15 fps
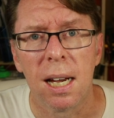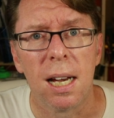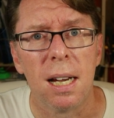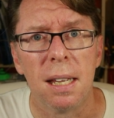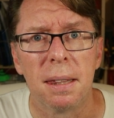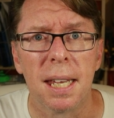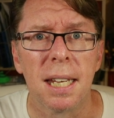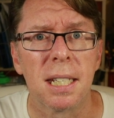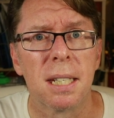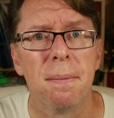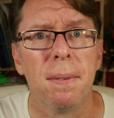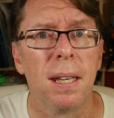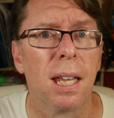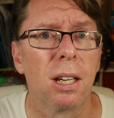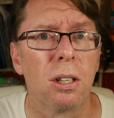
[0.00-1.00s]
That's
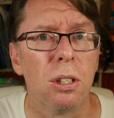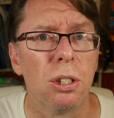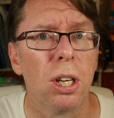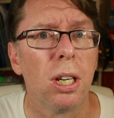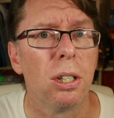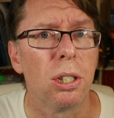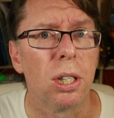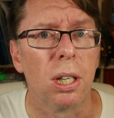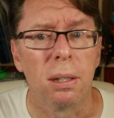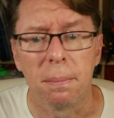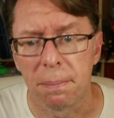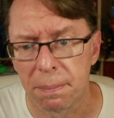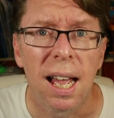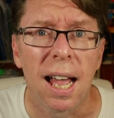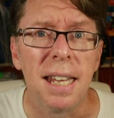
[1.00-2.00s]
something that could change, though.
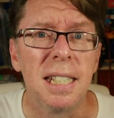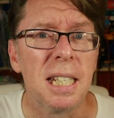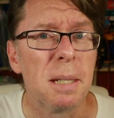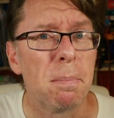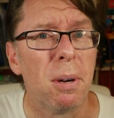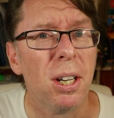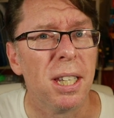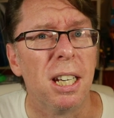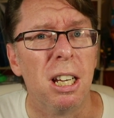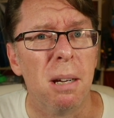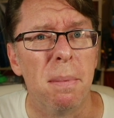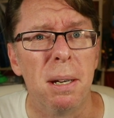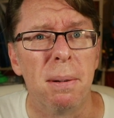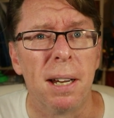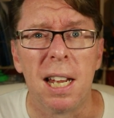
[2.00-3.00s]
And despite the
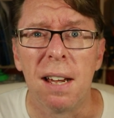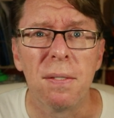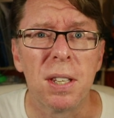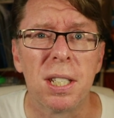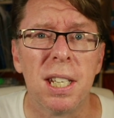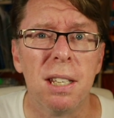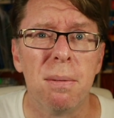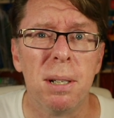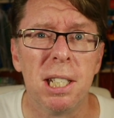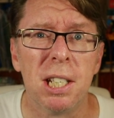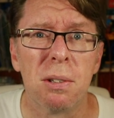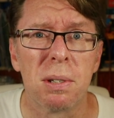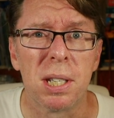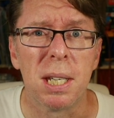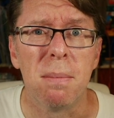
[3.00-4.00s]
low bit, right, I have to say the
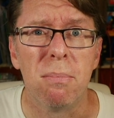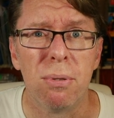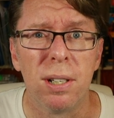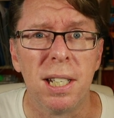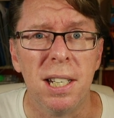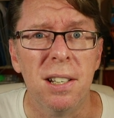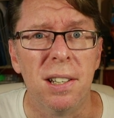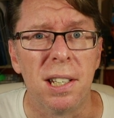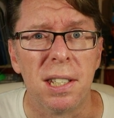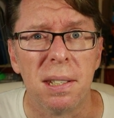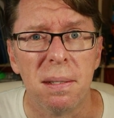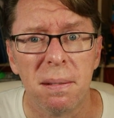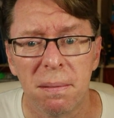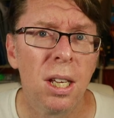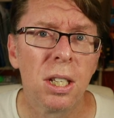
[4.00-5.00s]
results seem pretty
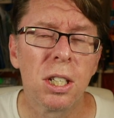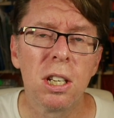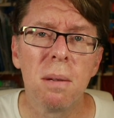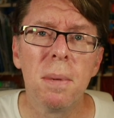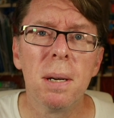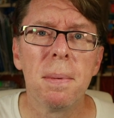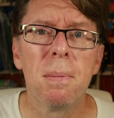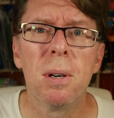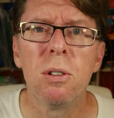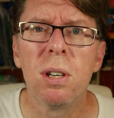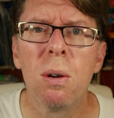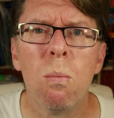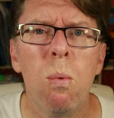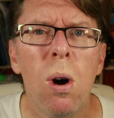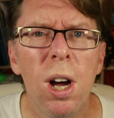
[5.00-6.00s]
nice. So you might be
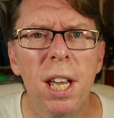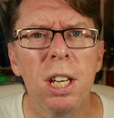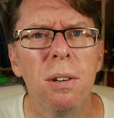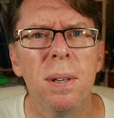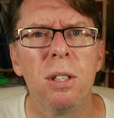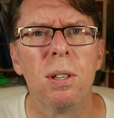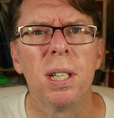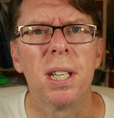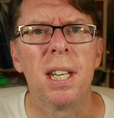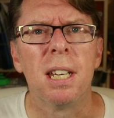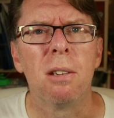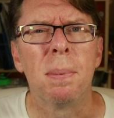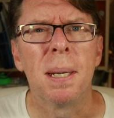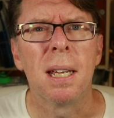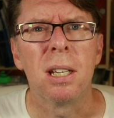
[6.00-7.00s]
wondering, why are you interested
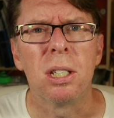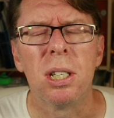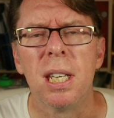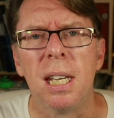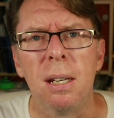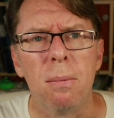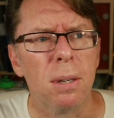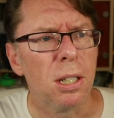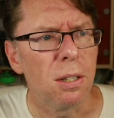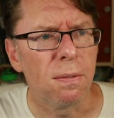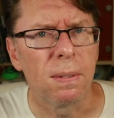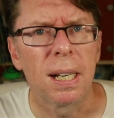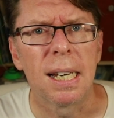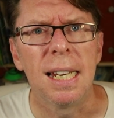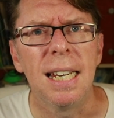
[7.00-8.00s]
in OpenHD when
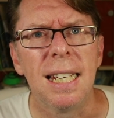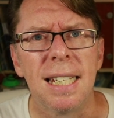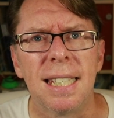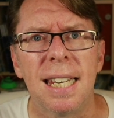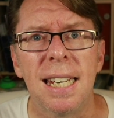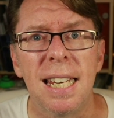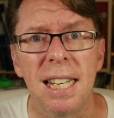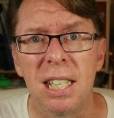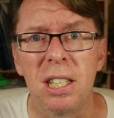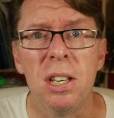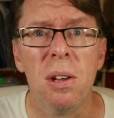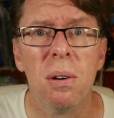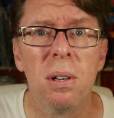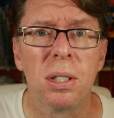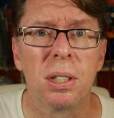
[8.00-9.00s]
you've clearly said it's
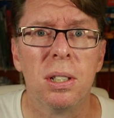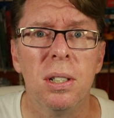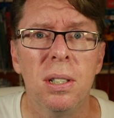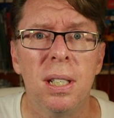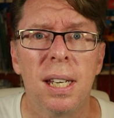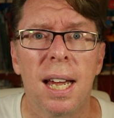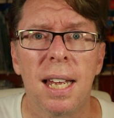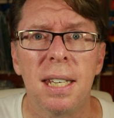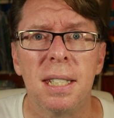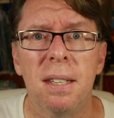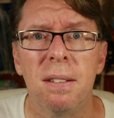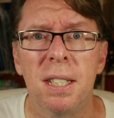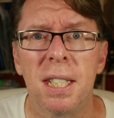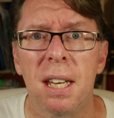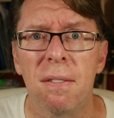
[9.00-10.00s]
not as good as
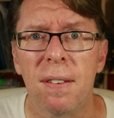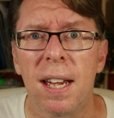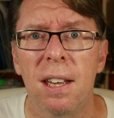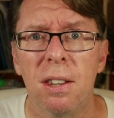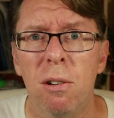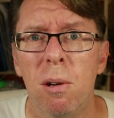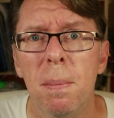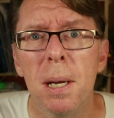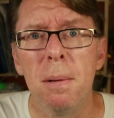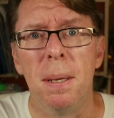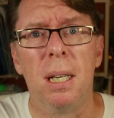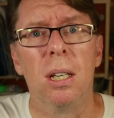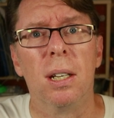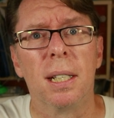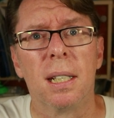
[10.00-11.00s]
the stuff out there at the
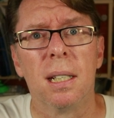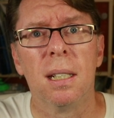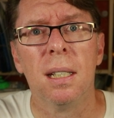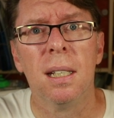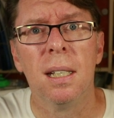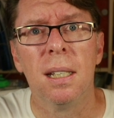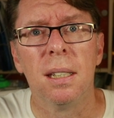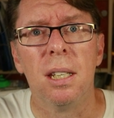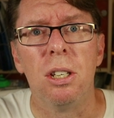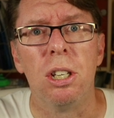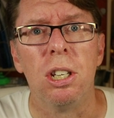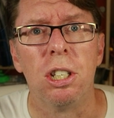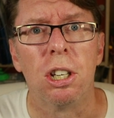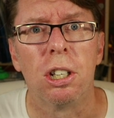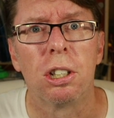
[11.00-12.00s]
moment, like the
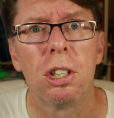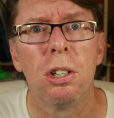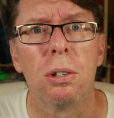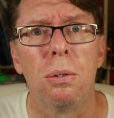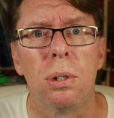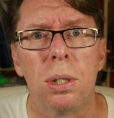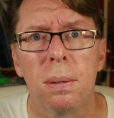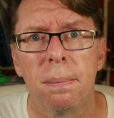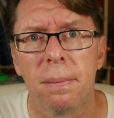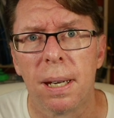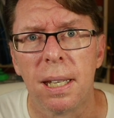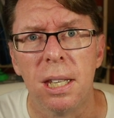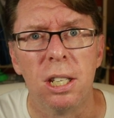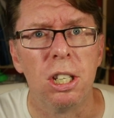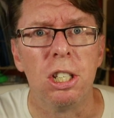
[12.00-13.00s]
DJI goggles
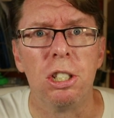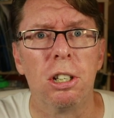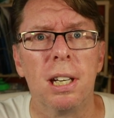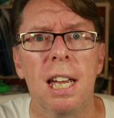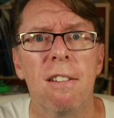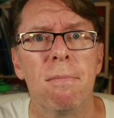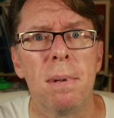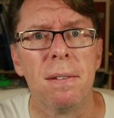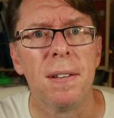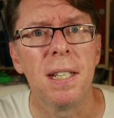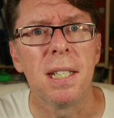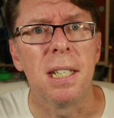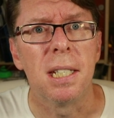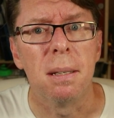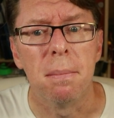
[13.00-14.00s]
and the DJI
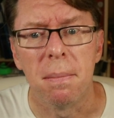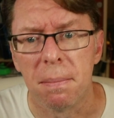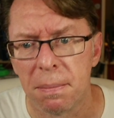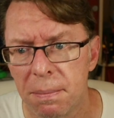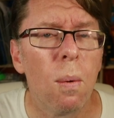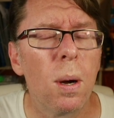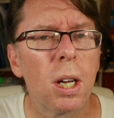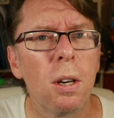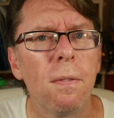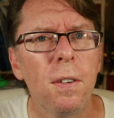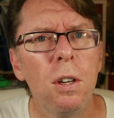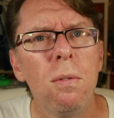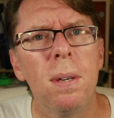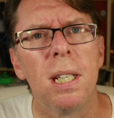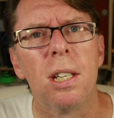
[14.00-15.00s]
FPV system? Well, I've got a
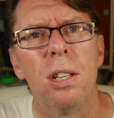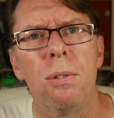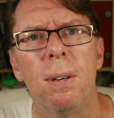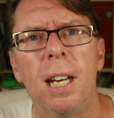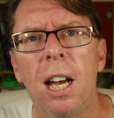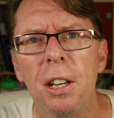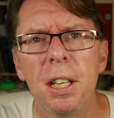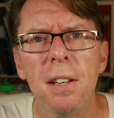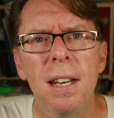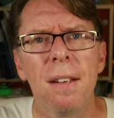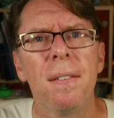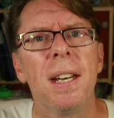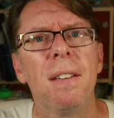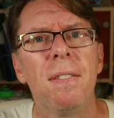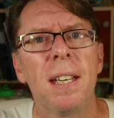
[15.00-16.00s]
few reasons, really. I don't
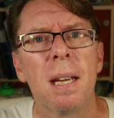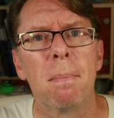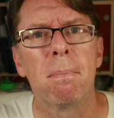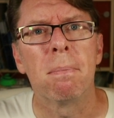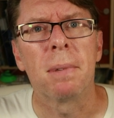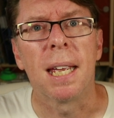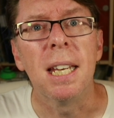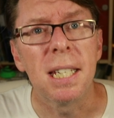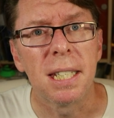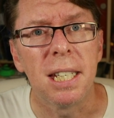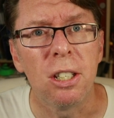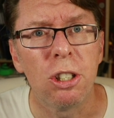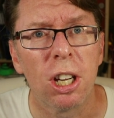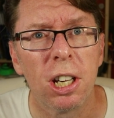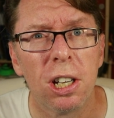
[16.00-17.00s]
have anything against
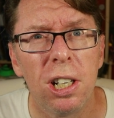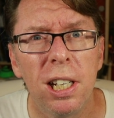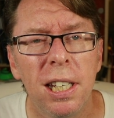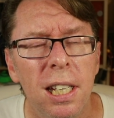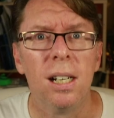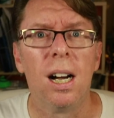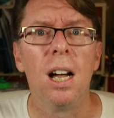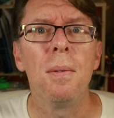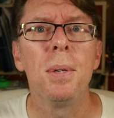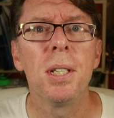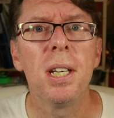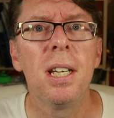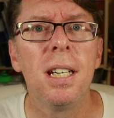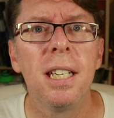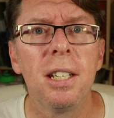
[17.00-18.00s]
DJI. I
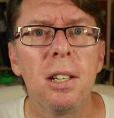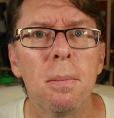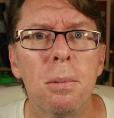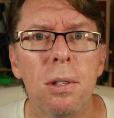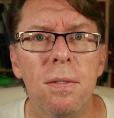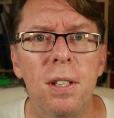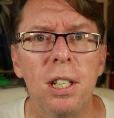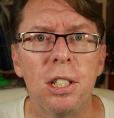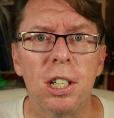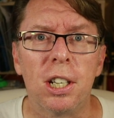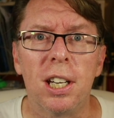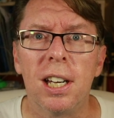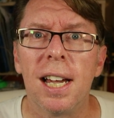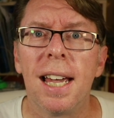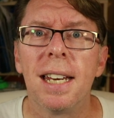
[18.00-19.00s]
was an early adopter of DJI.
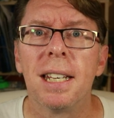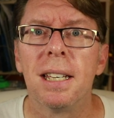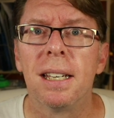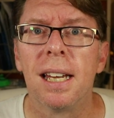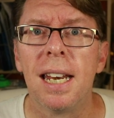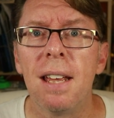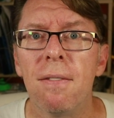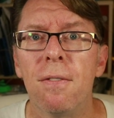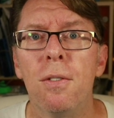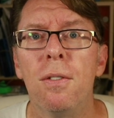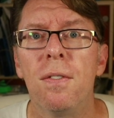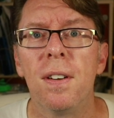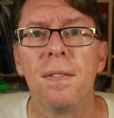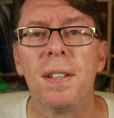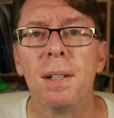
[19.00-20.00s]
I had an
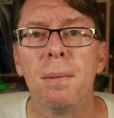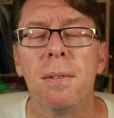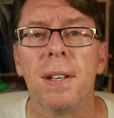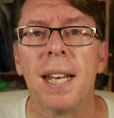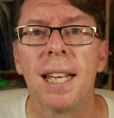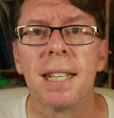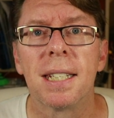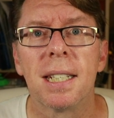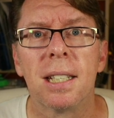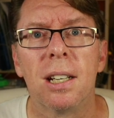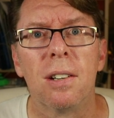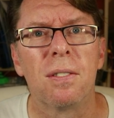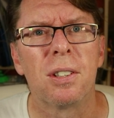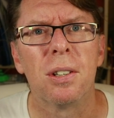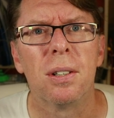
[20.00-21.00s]
F450 with a NASA.
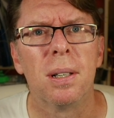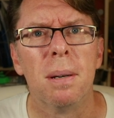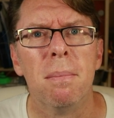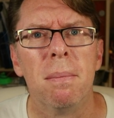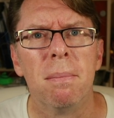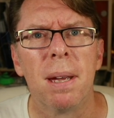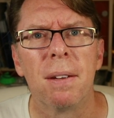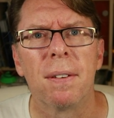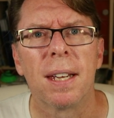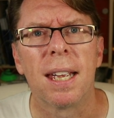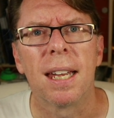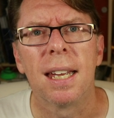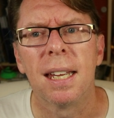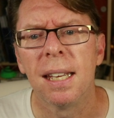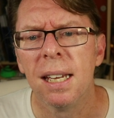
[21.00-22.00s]
I've got a Mavic
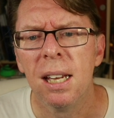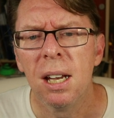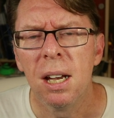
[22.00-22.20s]
Air.